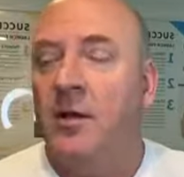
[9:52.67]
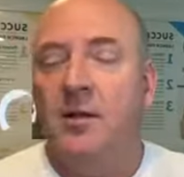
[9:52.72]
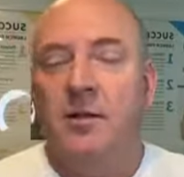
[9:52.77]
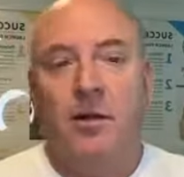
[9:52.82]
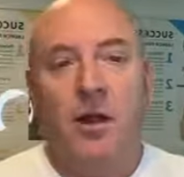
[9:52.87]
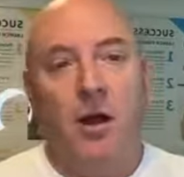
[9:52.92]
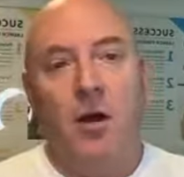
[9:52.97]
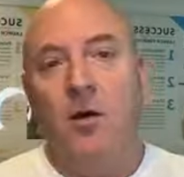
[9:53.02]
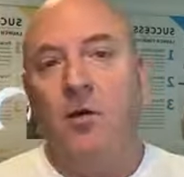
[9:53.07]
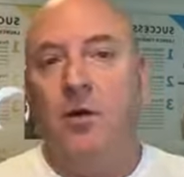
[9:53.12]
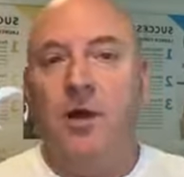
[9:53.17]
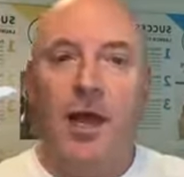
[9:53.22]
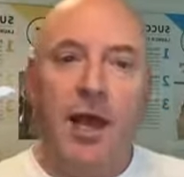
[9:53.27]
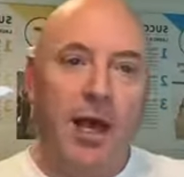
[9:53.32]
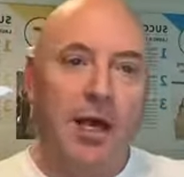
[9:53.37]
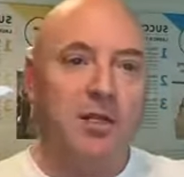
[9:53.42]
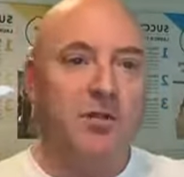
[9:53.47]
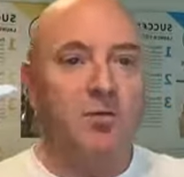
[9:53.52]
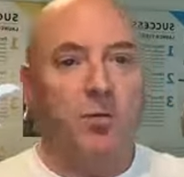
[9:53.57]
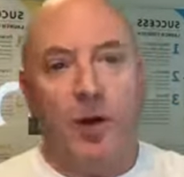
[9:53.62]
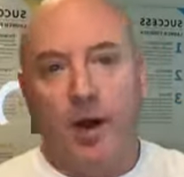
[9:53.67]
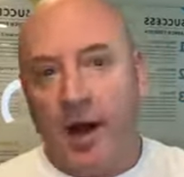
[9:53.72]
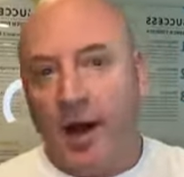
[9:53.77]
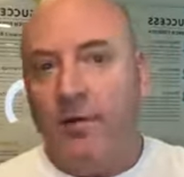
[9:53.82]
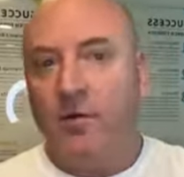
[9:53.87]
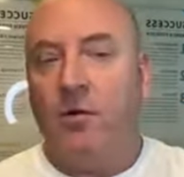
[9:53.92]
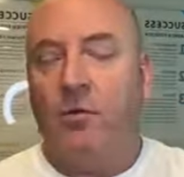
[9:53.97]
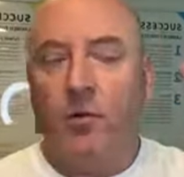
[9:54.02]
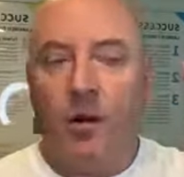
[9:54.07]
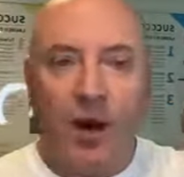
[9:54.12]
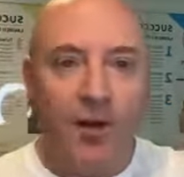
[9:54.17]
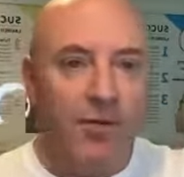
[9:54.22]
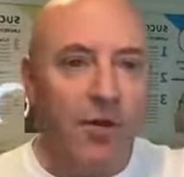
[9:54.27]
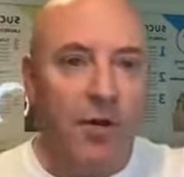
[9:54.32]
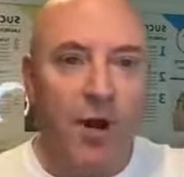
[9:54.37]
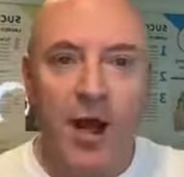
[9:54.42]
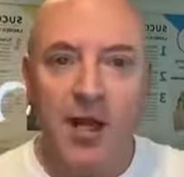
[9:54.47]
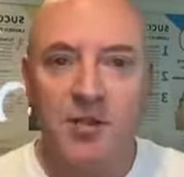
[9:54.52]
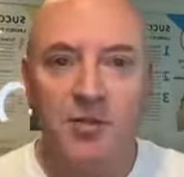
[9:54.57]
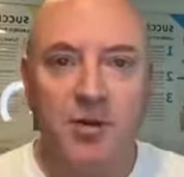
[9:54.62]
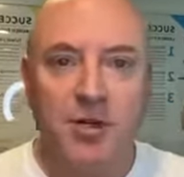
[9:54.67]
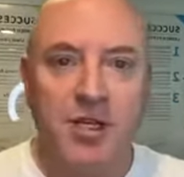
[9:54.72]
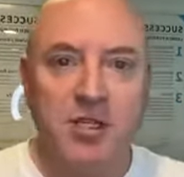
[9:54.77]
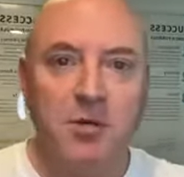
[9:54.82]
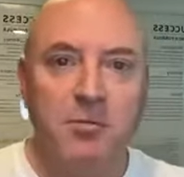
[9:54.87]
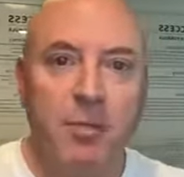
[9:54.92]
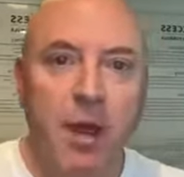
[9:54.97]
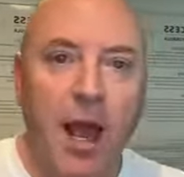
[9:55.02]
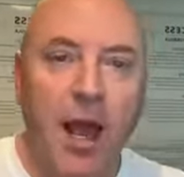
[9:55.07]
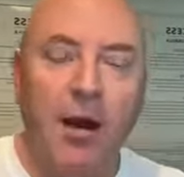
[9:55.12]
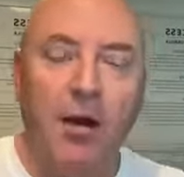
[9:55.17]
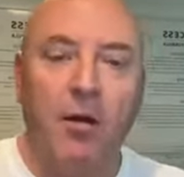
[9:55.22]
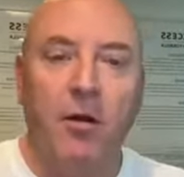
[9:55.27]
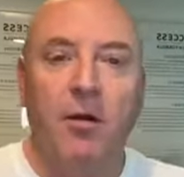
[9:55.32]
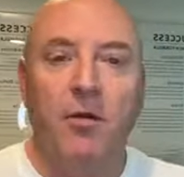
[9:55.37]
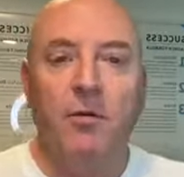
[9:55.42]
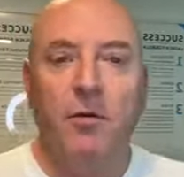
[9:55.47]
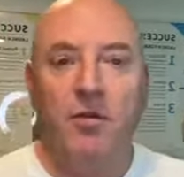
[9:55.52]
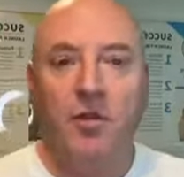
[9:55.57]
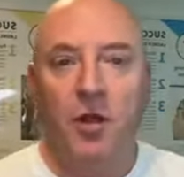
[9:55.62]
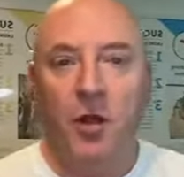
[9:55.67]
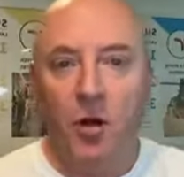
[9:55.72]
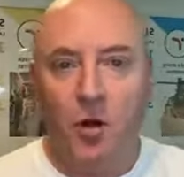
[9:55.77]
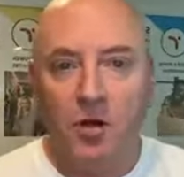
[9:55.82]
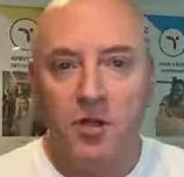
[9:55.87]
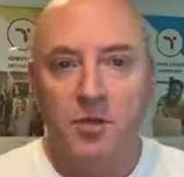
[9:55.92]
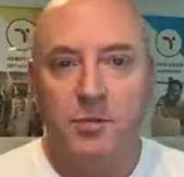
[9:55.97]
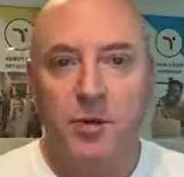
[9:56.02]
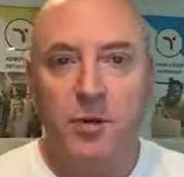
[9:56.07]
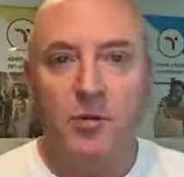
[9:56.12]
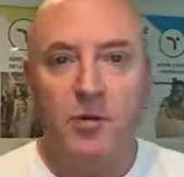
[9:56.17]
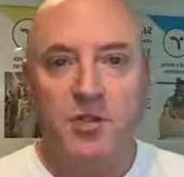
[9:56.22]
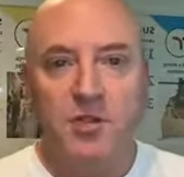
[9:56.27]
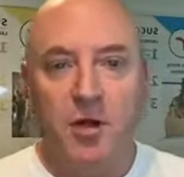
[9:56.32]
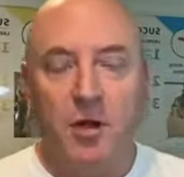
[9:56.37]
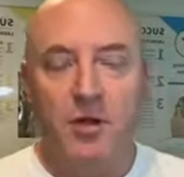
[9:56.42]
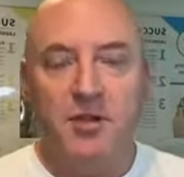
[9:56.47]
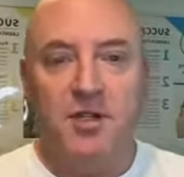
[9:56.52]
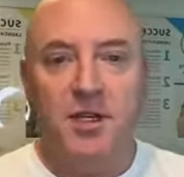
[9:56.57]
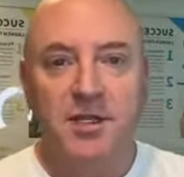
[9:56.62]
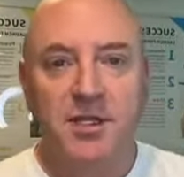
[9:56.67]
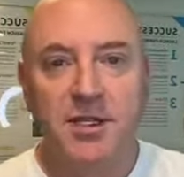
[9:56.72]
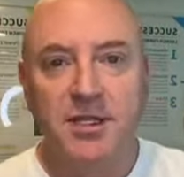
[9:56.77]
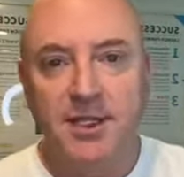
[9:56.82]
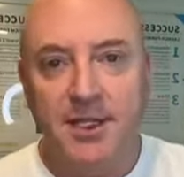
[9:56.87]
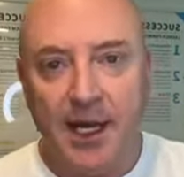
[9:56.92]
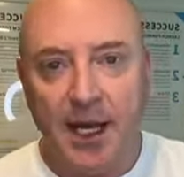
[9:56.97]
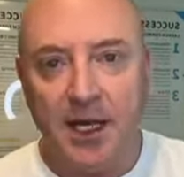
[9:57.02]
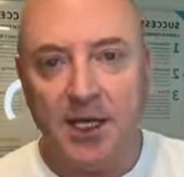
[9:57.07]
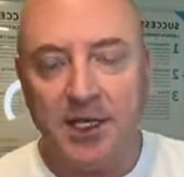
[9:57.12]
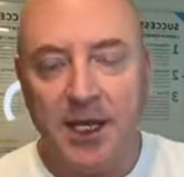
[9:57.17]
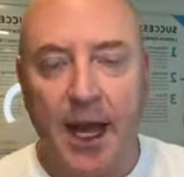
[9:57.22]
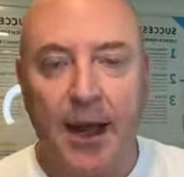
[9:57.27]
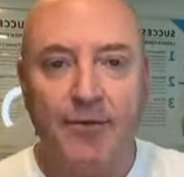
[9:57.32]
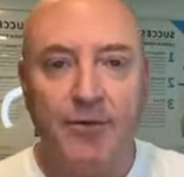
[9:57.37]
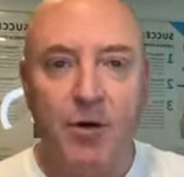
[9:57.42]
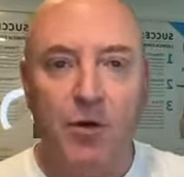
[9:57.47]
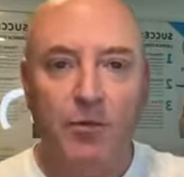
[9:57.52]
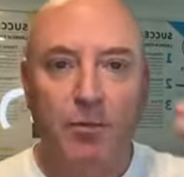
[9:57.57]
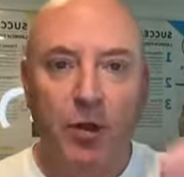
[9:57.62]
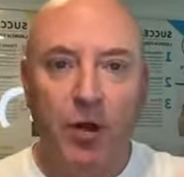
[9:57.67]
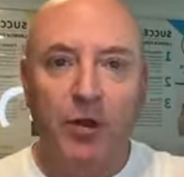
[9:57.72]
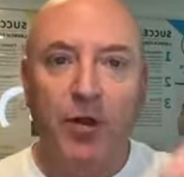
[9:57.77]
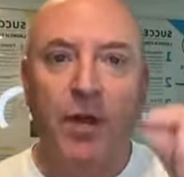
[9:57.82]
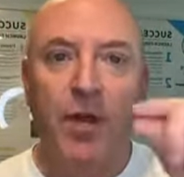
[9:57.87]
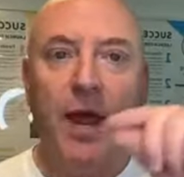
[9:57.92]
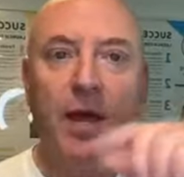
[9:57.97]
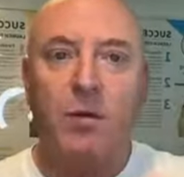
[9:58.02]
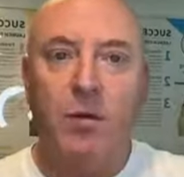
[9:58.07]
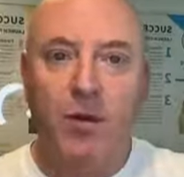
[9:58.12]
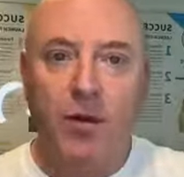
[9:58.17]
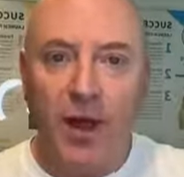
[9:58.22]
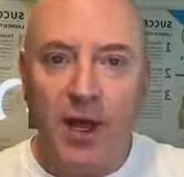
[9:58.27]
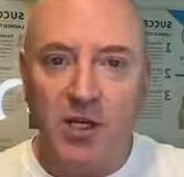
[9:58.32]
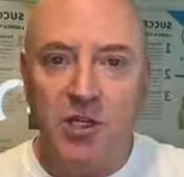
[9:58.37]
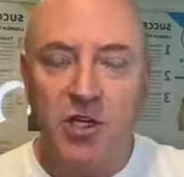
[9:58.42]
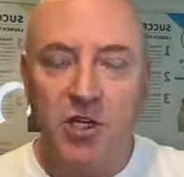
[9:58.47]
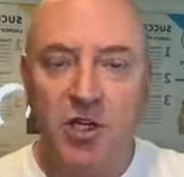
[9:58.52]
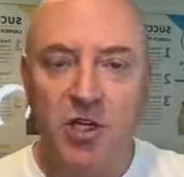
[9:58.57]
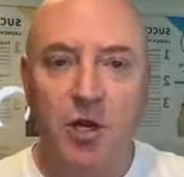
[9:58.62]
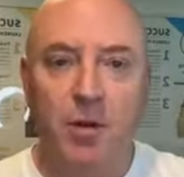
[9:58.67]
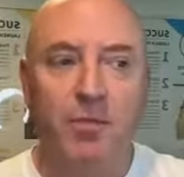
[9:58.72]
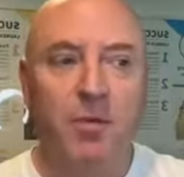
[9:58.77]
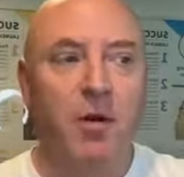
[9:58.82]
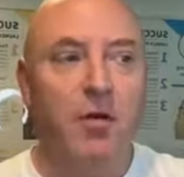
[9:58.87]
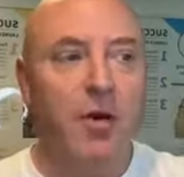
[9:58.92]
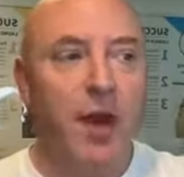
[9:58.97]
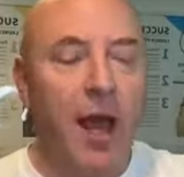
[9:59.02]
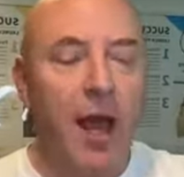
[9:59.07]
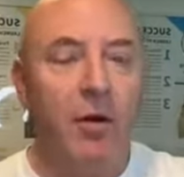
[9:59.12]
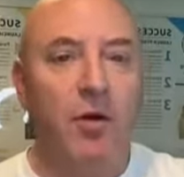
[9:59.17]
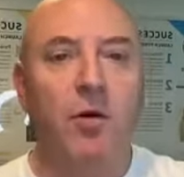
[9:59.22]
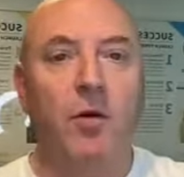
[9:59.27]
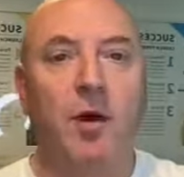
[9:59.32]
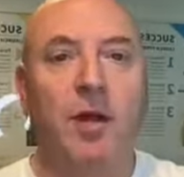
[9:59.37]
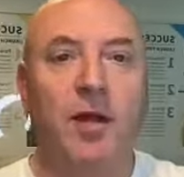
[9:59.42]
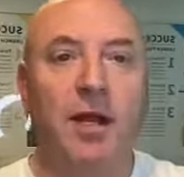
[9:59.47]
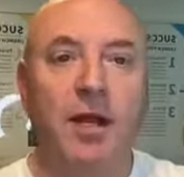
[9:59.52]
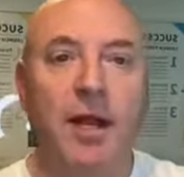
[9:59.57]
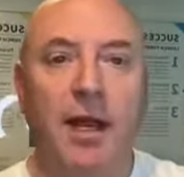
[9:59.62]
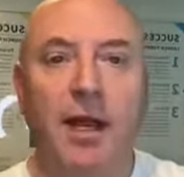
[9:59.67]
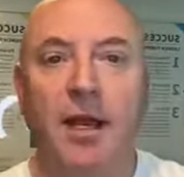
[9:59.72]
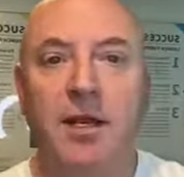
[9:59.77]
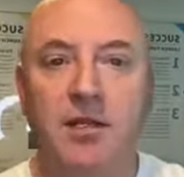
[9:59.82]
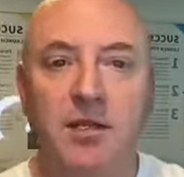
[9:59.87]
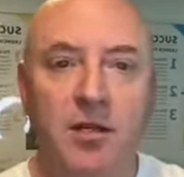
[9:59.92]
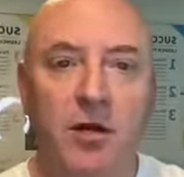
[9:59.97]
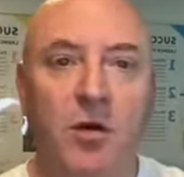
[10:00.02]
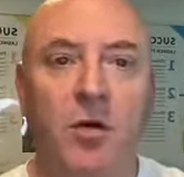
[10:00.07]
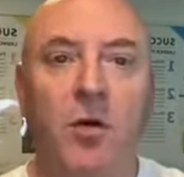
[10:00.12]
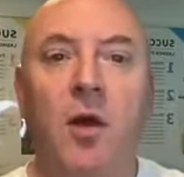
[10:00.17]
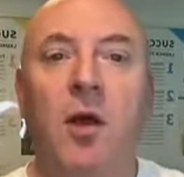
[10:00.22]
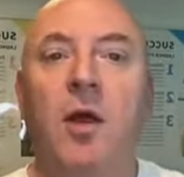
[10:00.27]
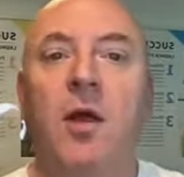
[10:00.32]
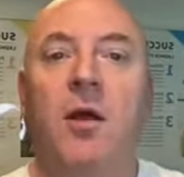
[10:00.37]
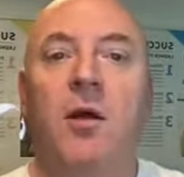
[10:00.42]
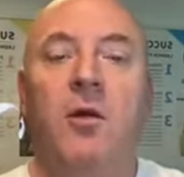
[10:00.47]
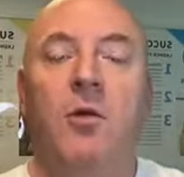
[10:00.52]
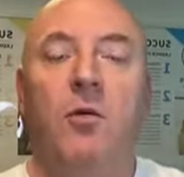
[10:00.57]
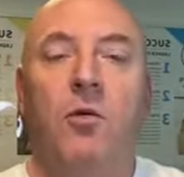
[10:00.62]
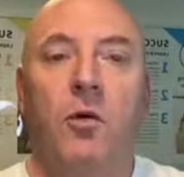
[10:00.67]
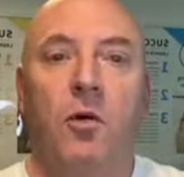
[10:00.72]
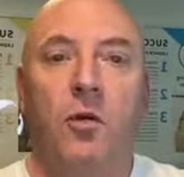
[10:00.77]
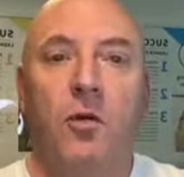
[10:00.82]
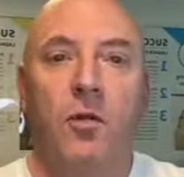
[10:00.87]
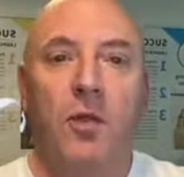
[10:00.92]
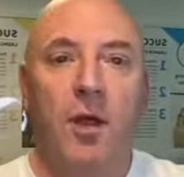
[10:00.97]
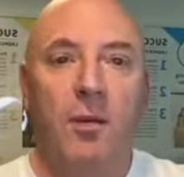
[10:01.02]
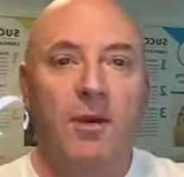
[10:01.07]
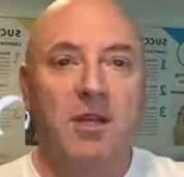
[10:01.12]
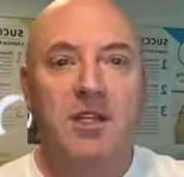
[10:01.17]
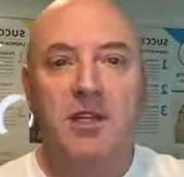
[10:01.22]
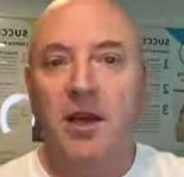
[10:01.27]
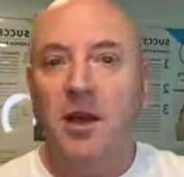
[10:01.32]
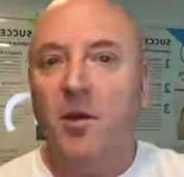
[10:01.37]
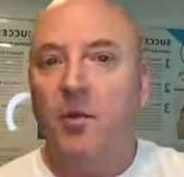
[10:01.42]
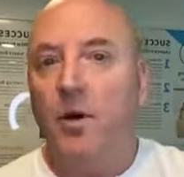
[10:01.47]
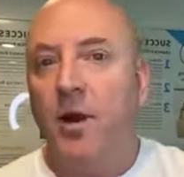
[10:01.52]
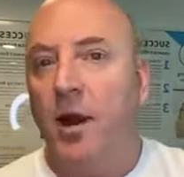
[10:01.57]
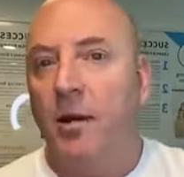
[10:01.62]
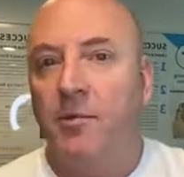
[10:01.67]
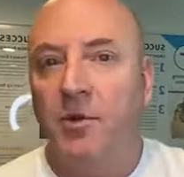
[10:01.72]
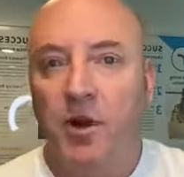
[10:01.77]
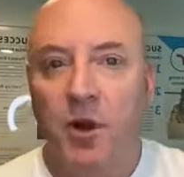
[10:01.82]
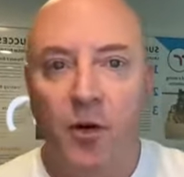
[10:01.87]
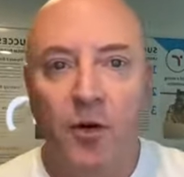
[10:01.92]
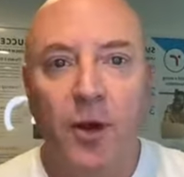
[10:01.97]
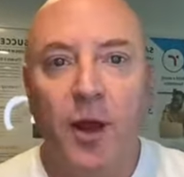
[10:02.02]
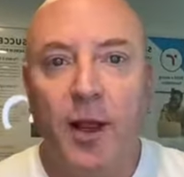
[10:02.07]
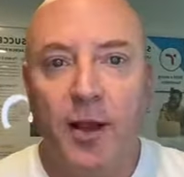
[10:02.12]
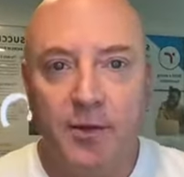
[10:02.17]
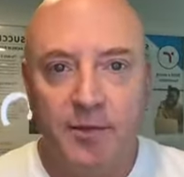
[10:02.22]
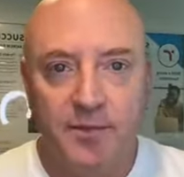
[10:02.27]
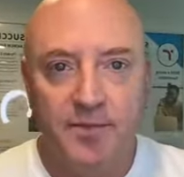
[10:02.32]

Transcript: no, yes, whatever their answer, it doesn't matter. But the ultimate result is this. After building that relationship, you're now going to get into, well, let me tell you what I'm doing,